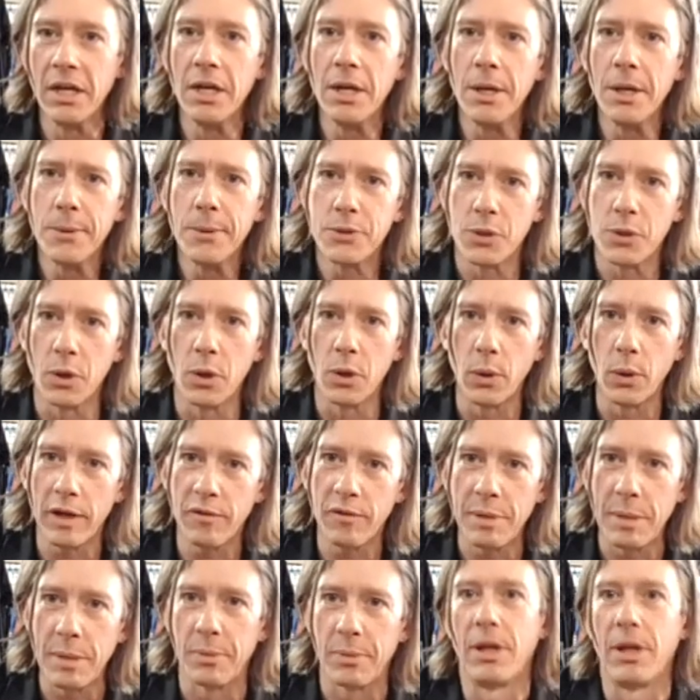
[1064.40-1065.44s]
So if
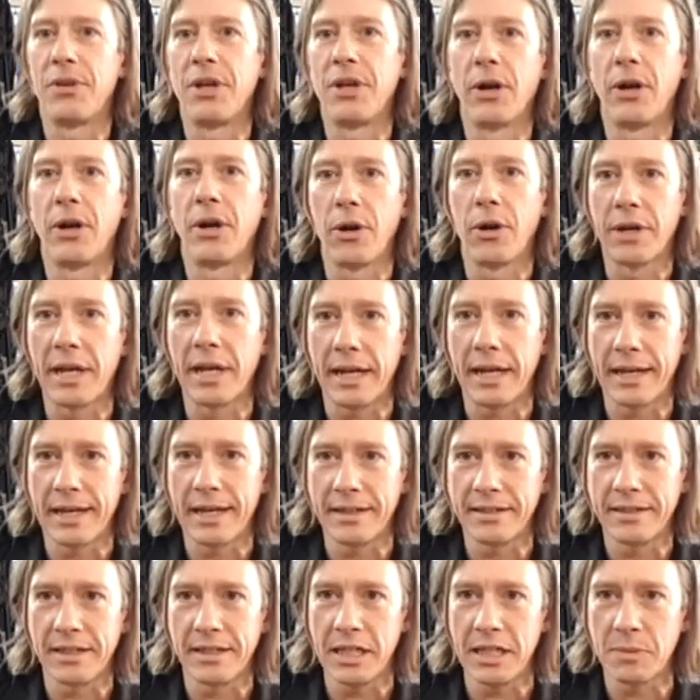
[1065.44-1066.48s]
people out there are getting
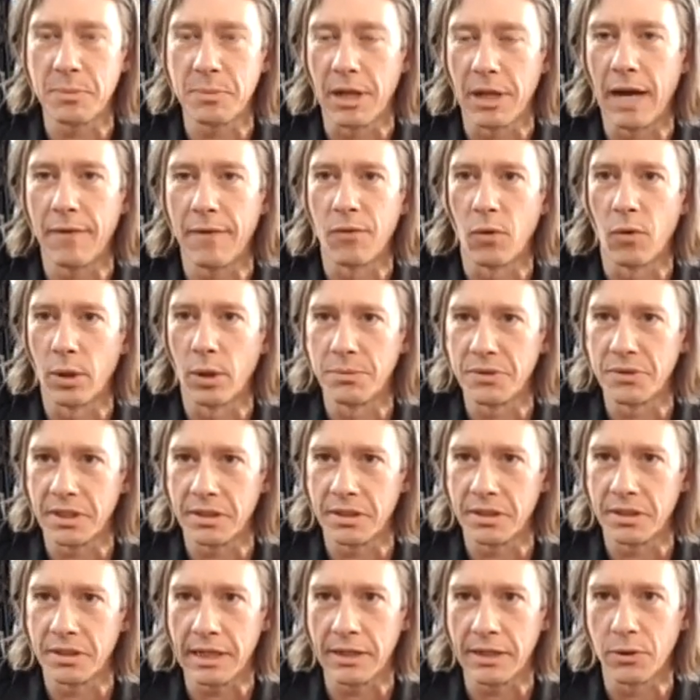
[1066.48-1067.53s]
into these platforms and
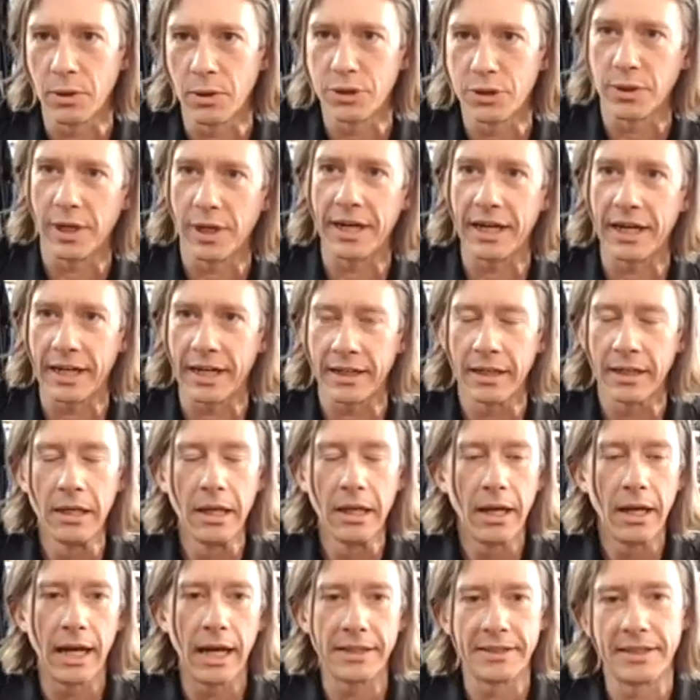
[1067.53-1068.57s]
indoor training
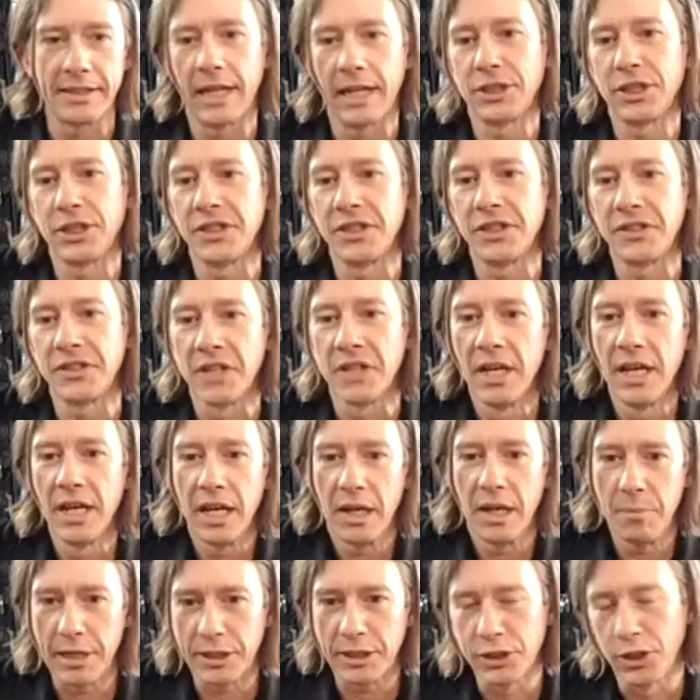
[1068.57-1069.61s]
sessions,
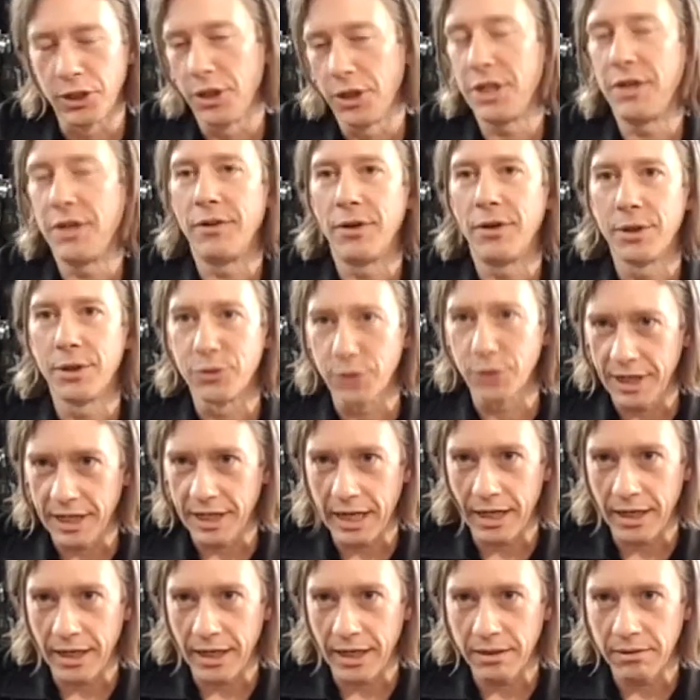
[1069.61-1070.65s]
make sure you're
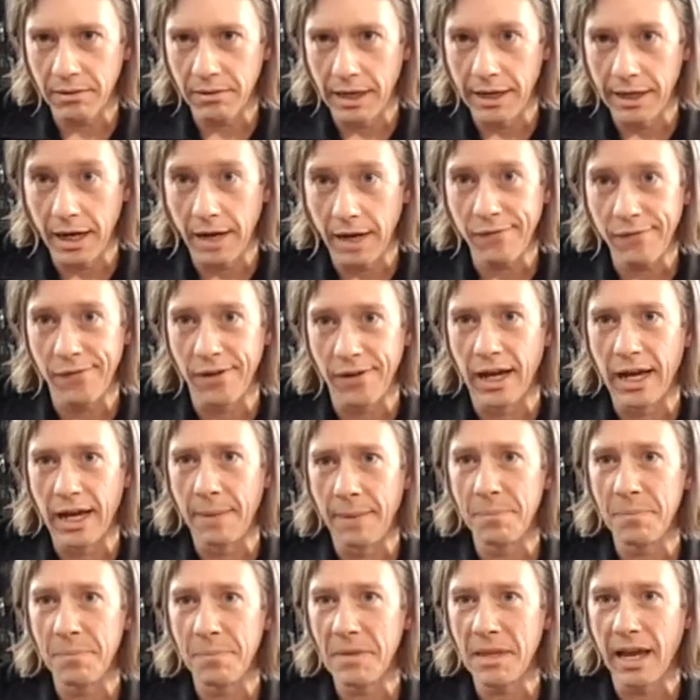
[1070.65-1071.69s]
drinking enough.
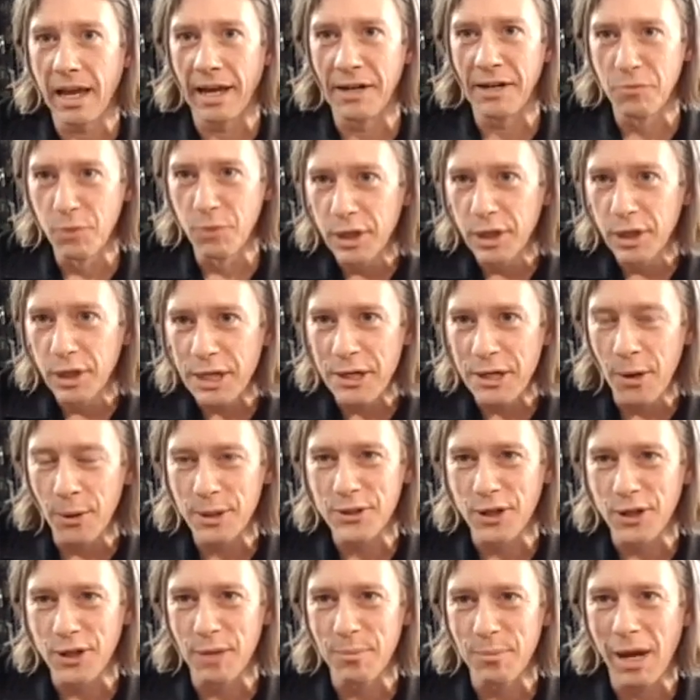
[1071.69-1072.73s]
I really
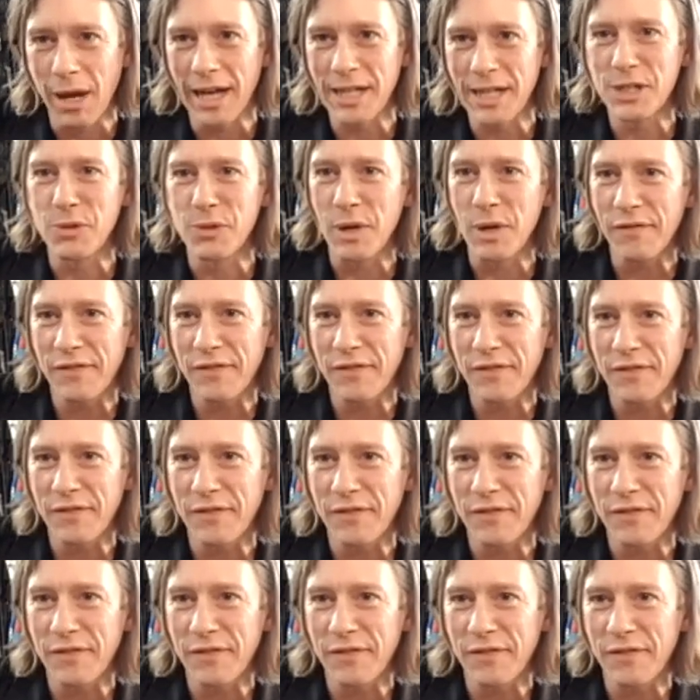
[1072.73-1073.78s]
noticed on my Zwift
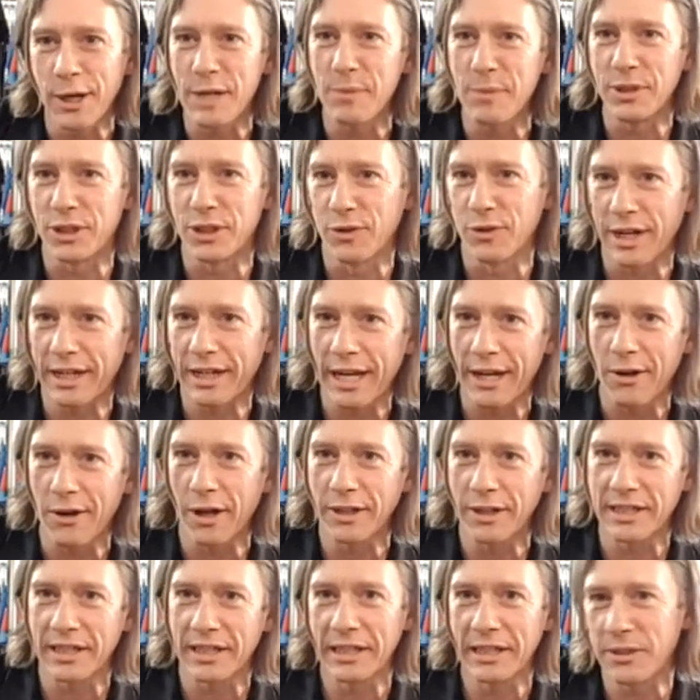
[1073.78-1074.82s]
avatar, he was drinking
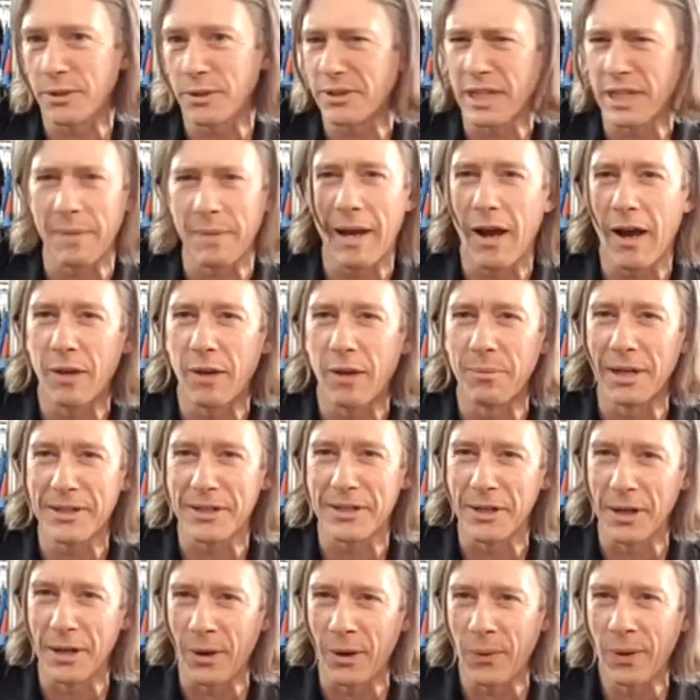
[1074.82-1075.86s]
constantly. So somehow it must
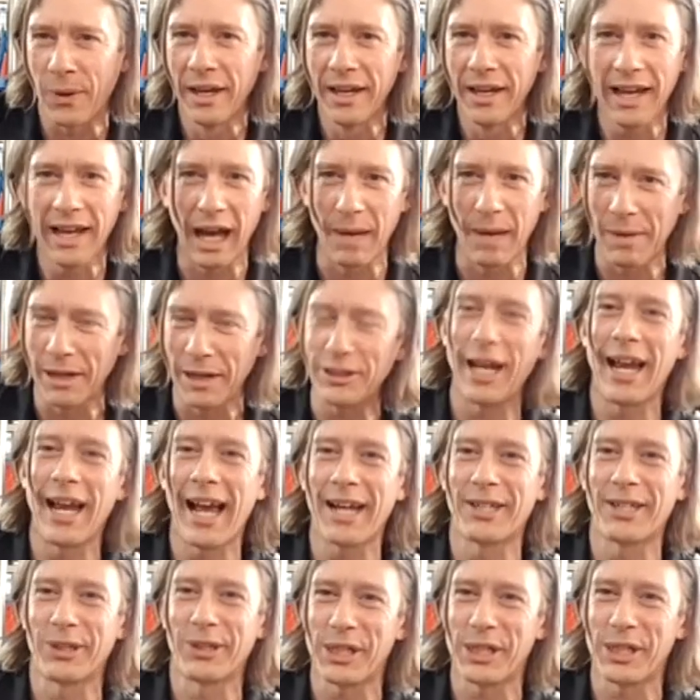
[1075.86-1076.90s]
know how much I
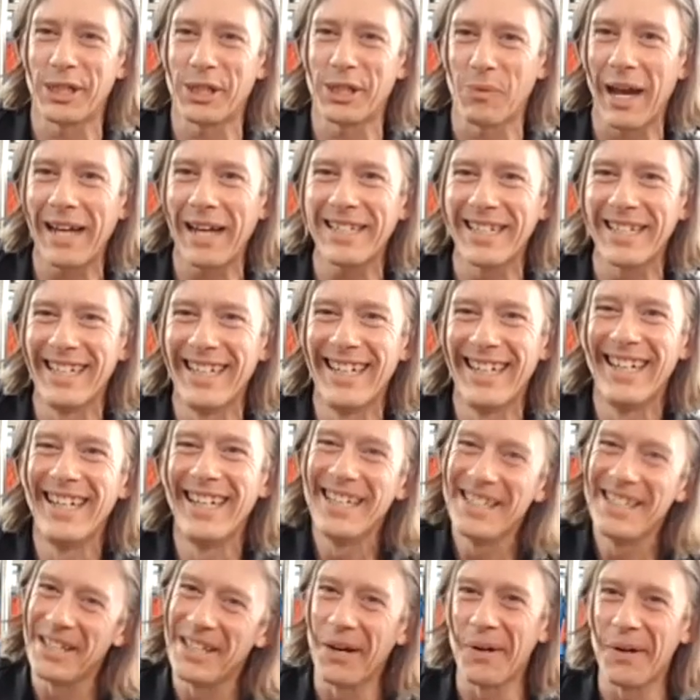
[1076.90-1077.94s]
actually sweat.
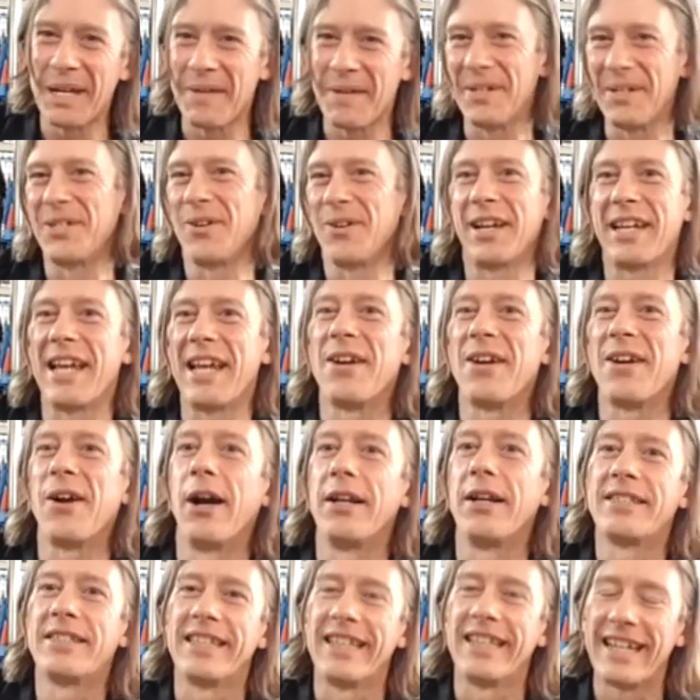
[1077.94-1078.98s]
So he was drinking
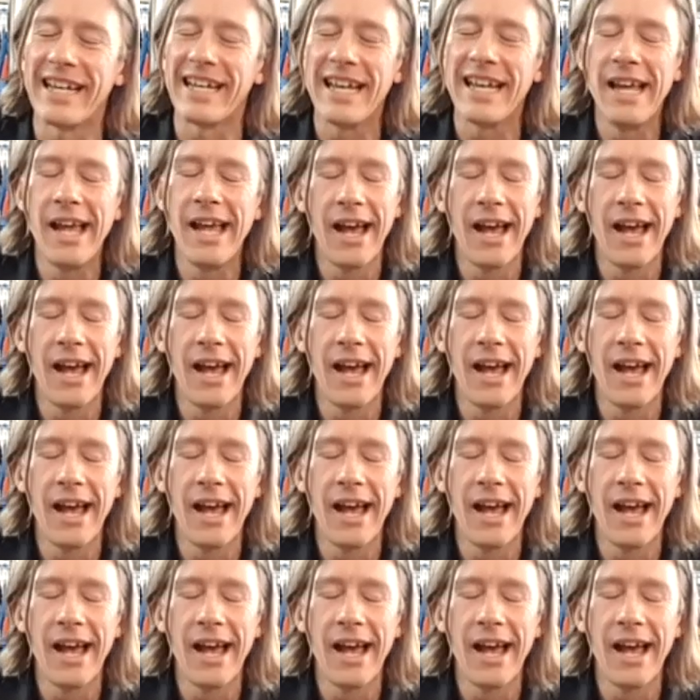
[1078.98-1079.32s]
constantly.